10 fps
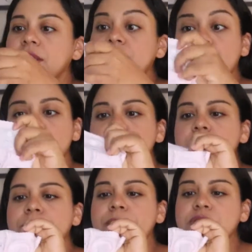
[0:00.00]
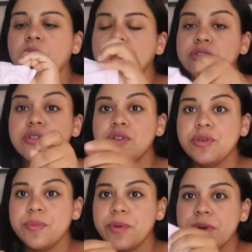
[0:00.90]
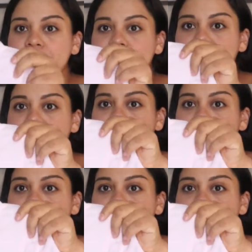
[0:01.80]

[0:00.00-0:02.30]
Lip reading: thinner, but it's also newborn, and